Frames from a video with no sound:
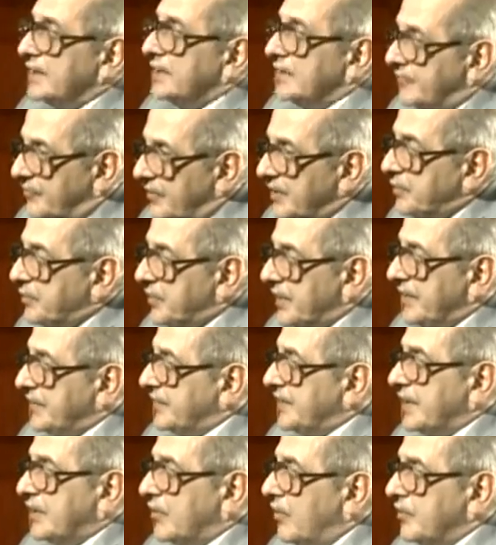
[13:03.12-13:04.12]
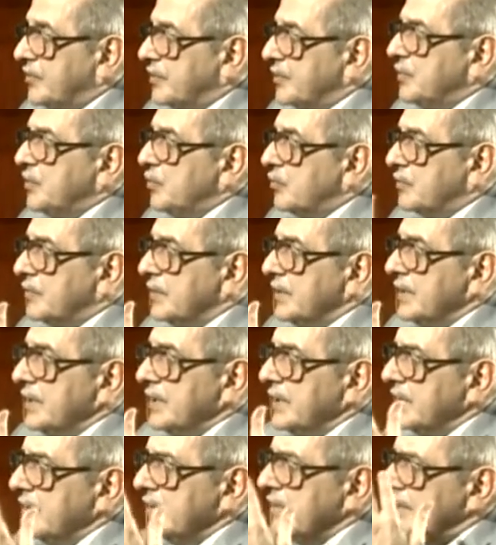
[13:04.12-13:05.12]
the free press, they contribute
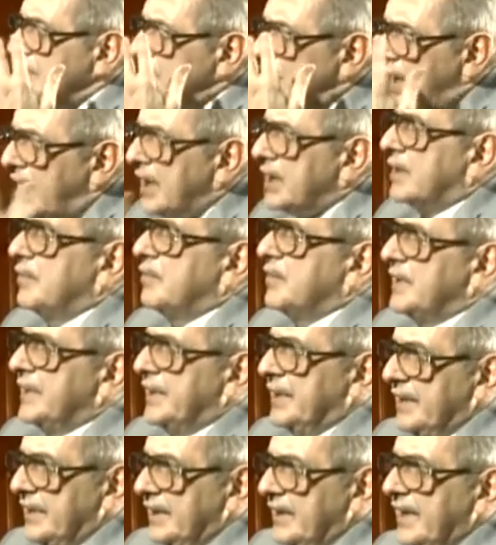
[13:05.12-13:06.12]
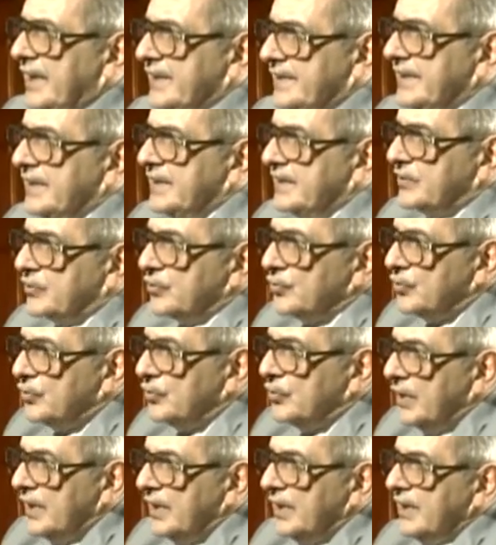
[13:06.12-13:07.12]
remarkably, I think,
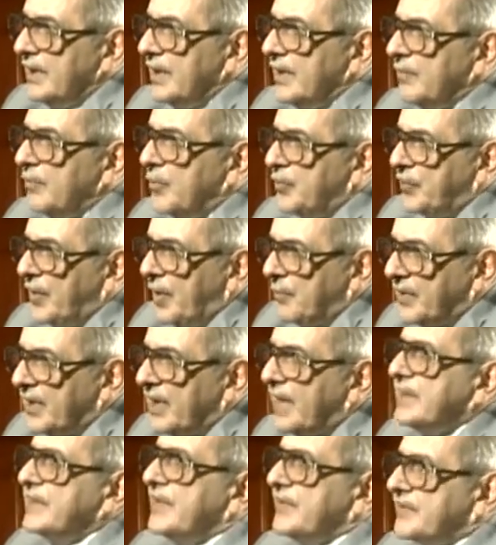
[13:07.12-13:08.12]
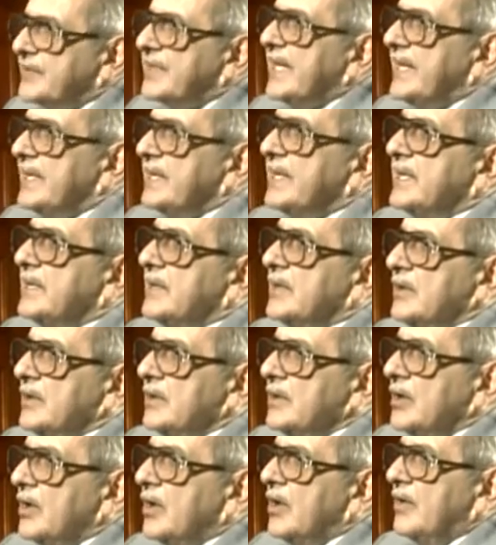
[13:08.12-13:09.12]
to a proper understanding
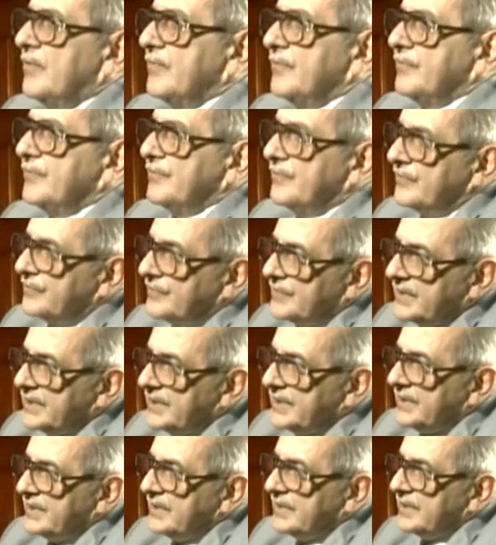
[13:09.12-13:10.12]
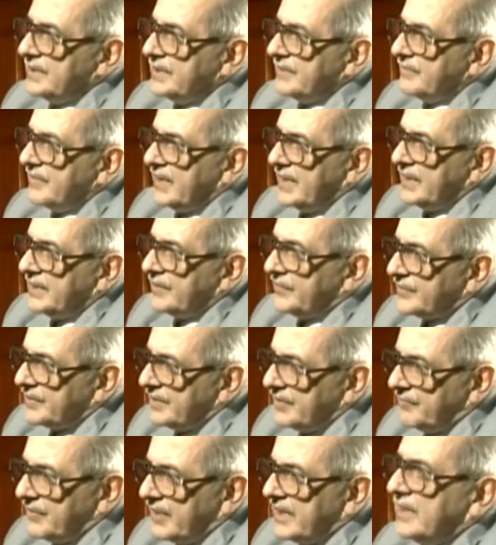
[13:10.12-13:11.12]
of the various
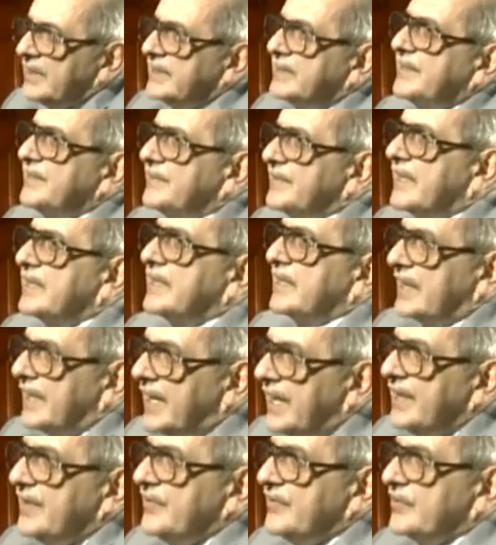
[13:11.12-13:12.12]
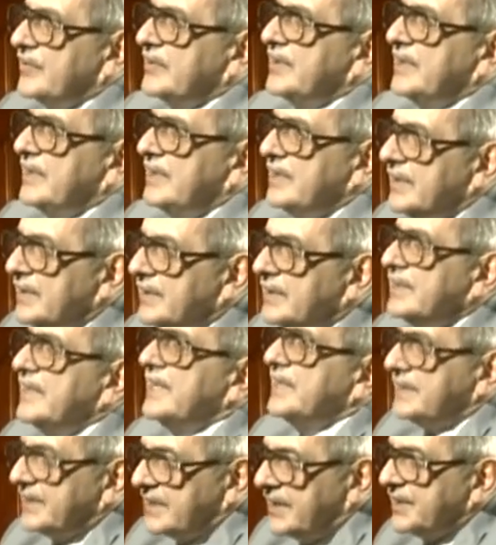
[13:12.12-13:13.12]
difficulties that arise in
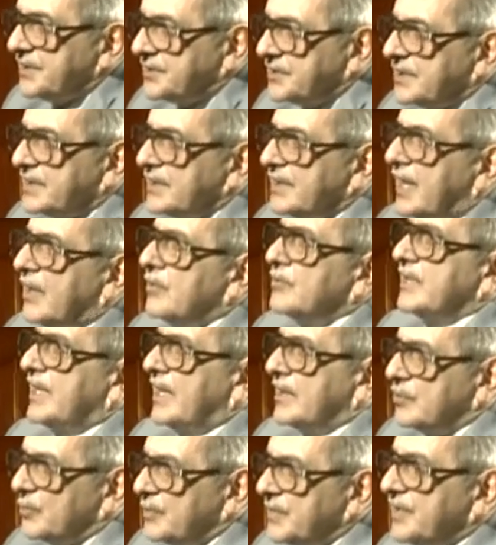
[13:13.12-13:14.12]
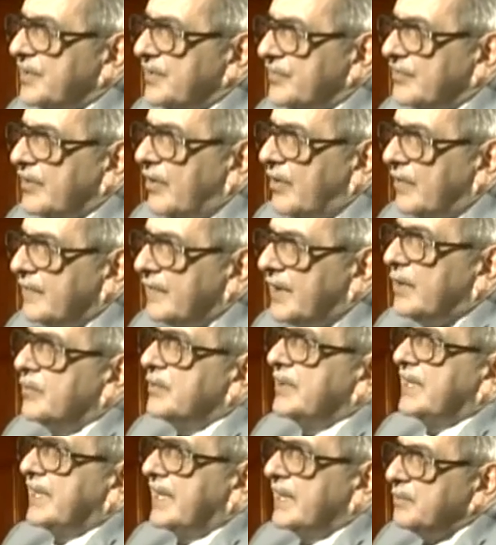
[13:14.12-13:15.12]
litigation, how they are to be resolved, how
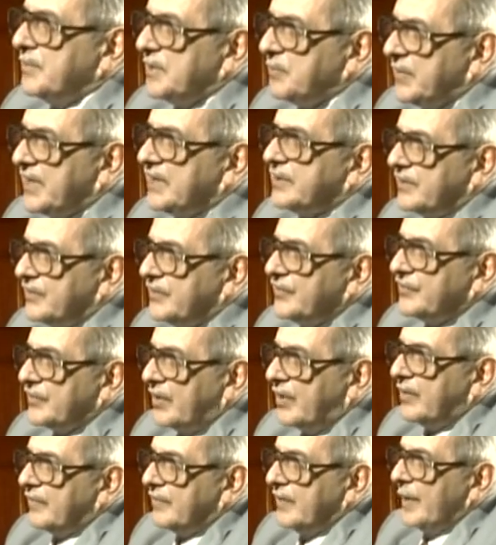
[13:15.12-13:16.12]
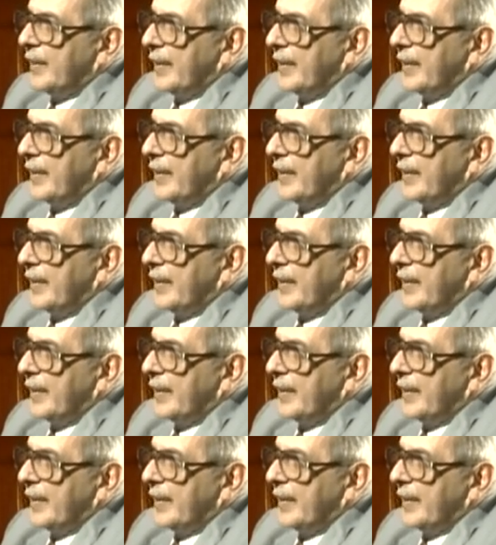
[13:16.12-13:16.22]
they can be better resolved,